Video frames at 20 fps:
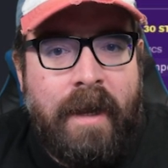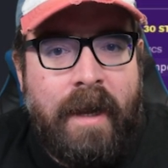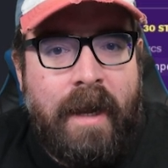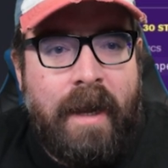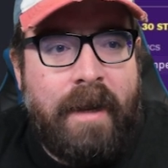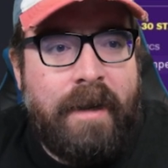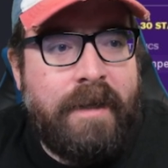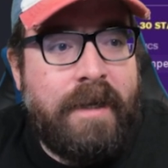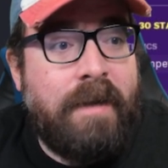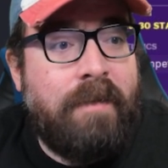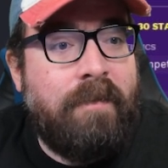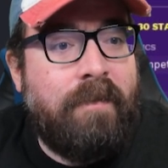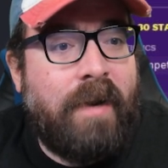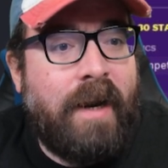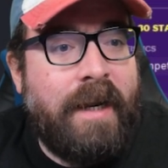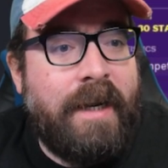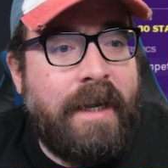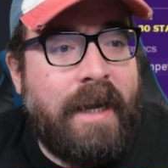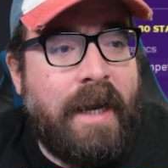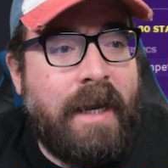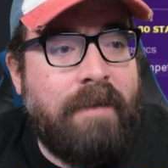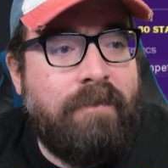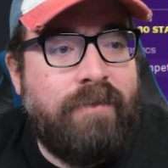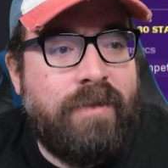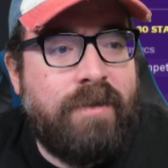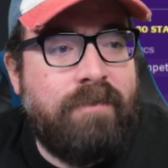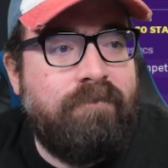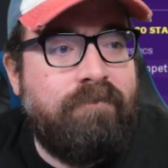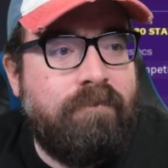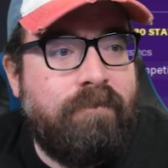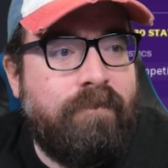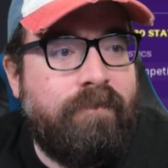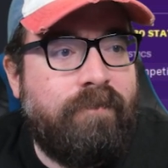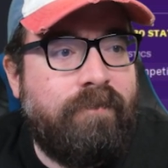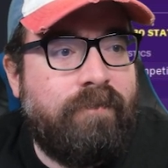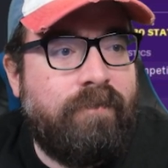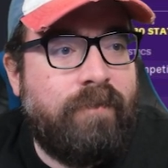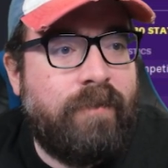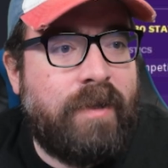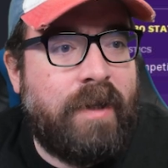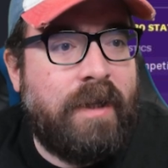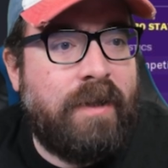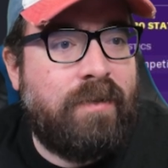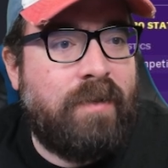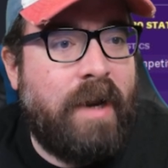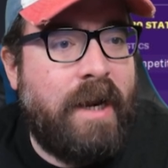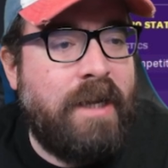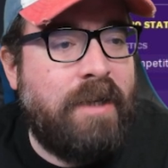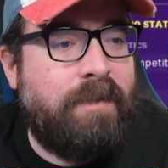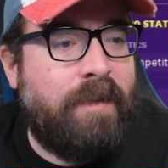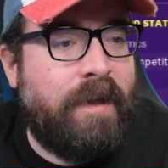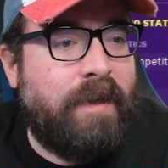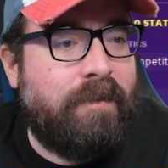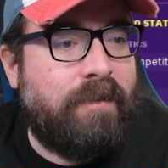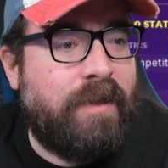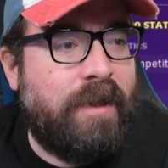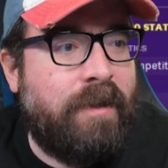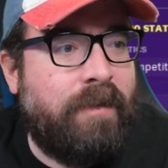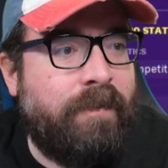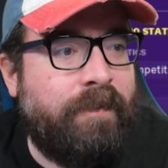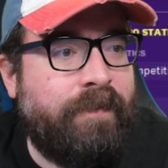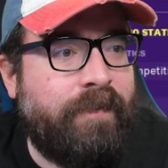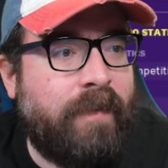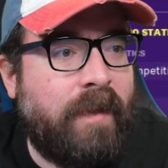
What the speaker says: and didn't play any games. So that's what he's been up to.